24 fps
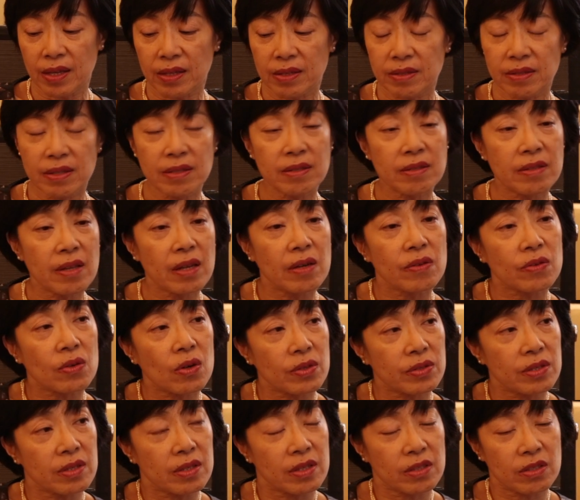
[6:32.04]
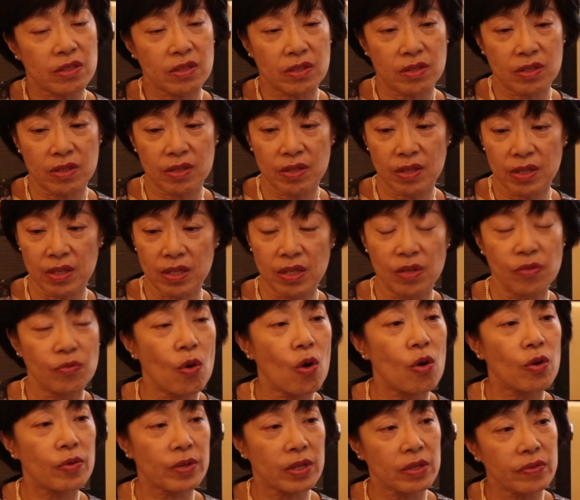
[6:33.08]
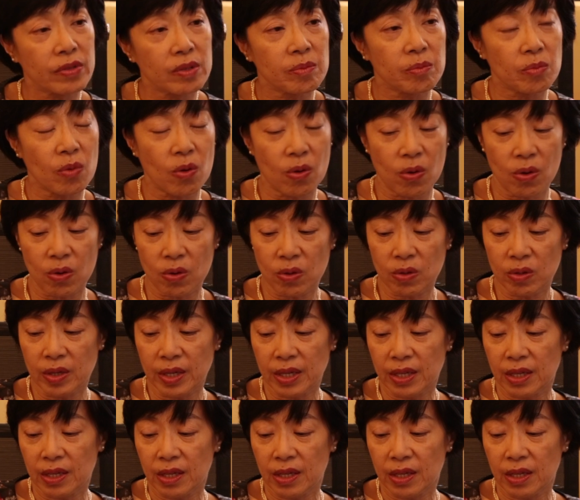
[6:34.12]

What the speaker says: Since then, of course, it has evolved even more,